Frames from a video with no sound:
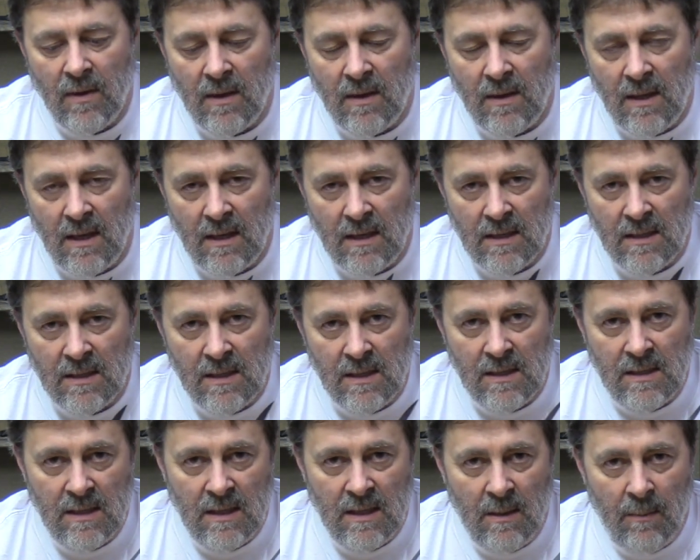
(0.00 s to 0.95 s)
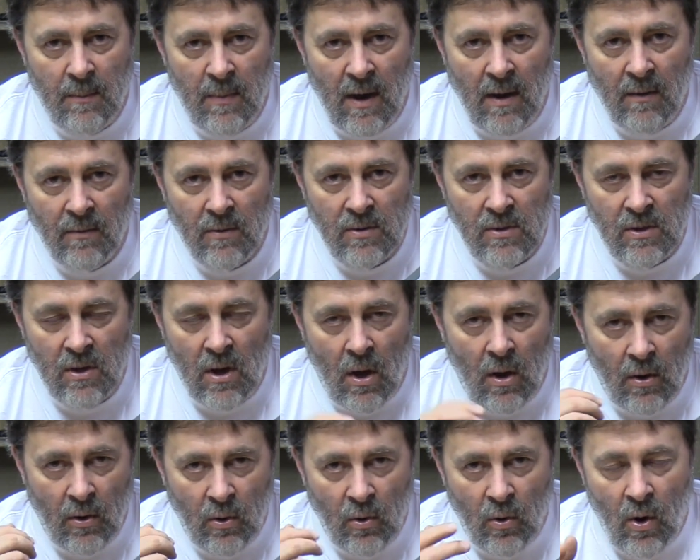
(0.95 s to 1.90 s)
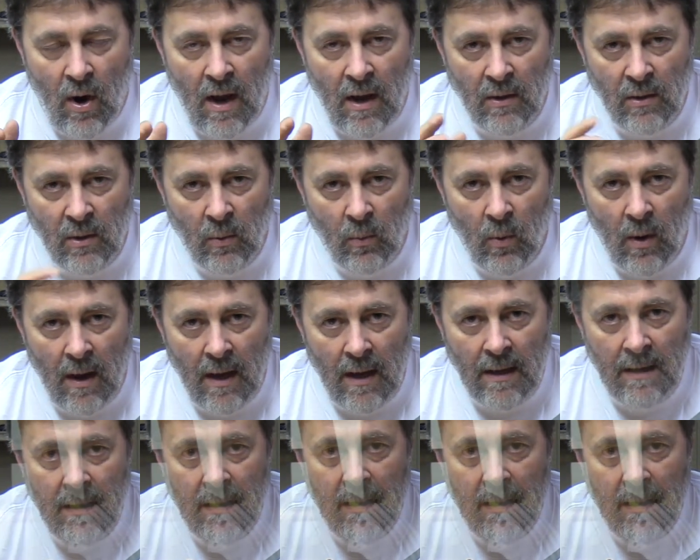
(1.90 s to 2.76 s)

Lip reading: the thicknesses in the bevels and all, are ground away.